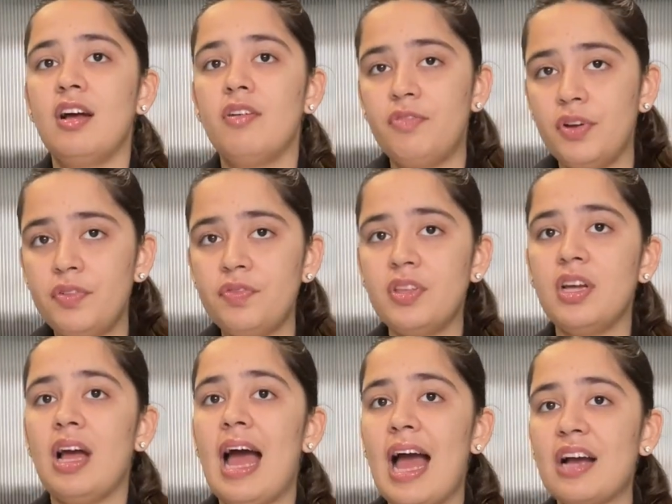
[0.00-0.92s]
Fifth,
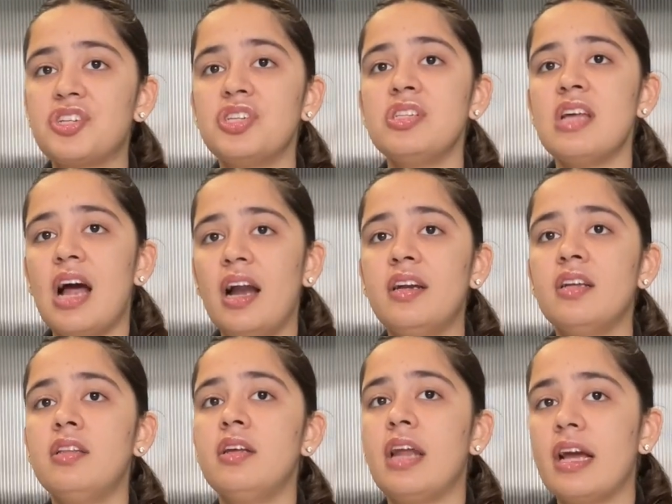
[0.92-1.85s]
actions under
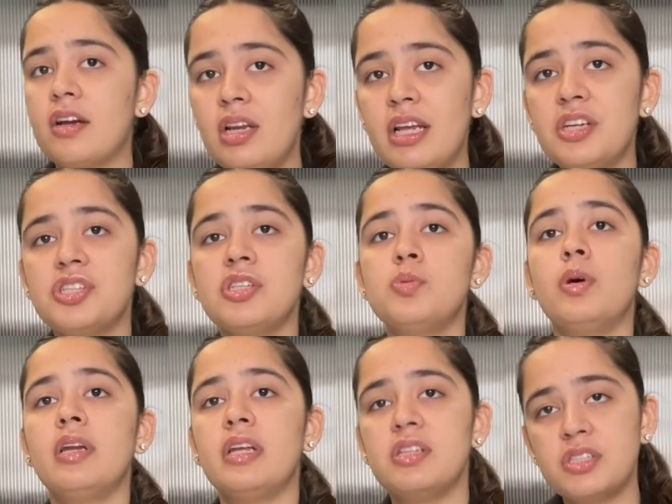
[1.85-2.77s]
the regulations
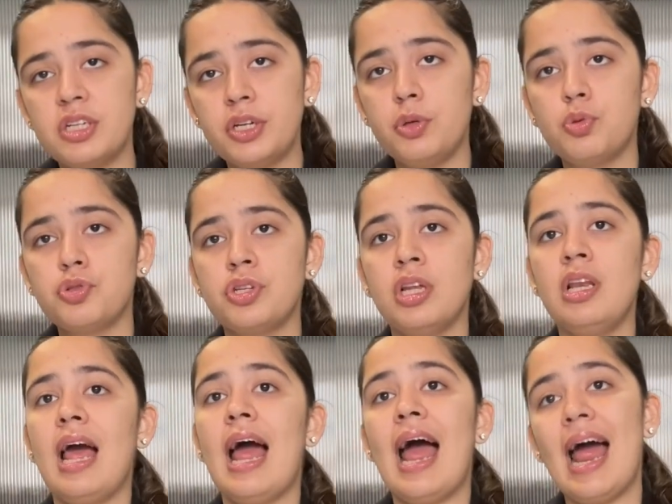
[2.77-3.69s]
were
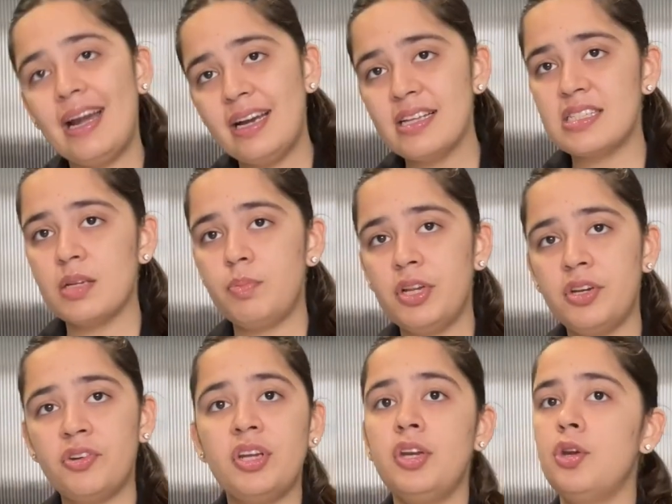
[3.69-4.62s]
institutional and
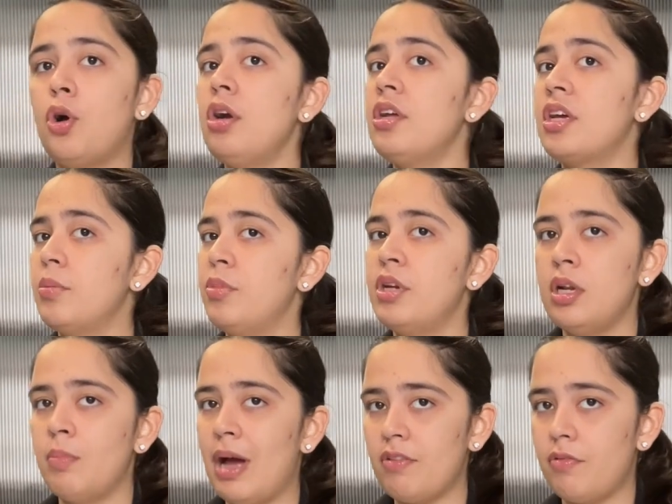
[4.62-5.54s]
disciplinary, not
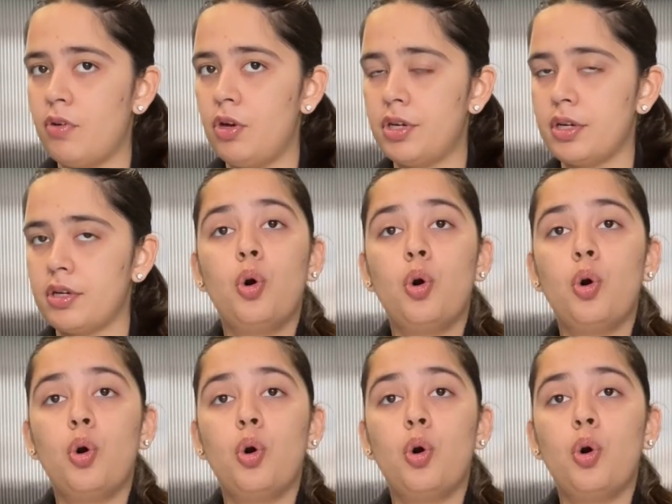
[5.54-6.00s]
criminal by fault.